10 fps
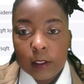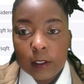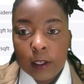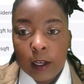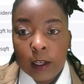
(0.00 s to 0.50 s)

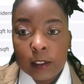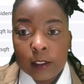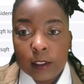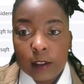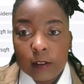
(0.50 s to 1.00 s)
not as
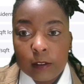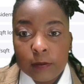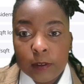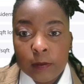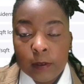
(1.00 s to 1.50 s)
extensive
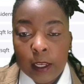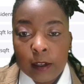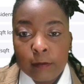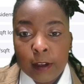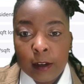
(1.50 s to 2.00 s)
of land
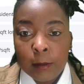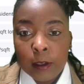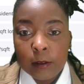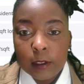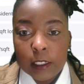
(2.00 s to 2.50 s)
development
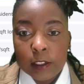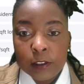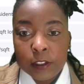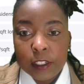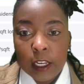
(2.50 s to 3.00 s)
because
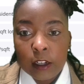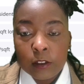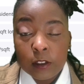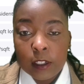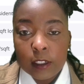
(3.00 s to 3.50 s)
there's stairs.
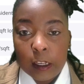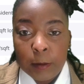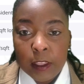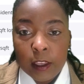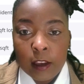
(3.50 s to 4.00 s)
So that tell
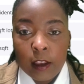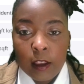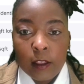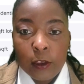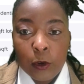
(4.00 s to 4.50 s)
me that
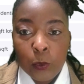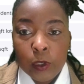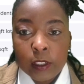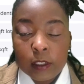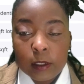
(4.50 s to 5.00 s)
there
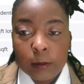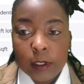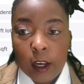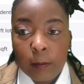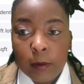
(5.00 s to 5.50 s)
was some
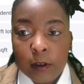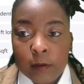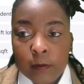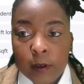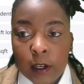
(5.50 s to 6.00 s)
type of
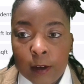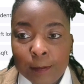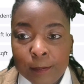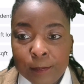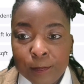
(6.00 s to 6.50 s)

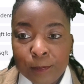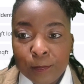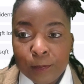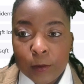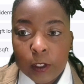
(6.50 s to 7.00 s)

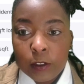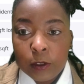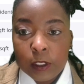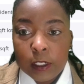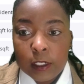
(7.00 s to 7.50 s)

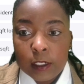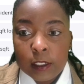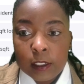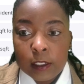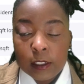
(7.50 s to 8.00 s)

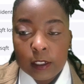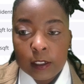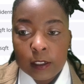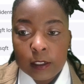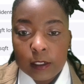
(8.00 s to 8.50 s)
utilities
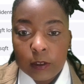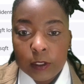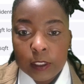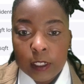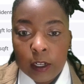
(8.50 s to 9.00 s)
and on
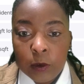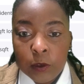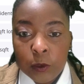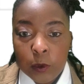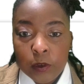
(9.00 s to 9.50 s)
site. Only one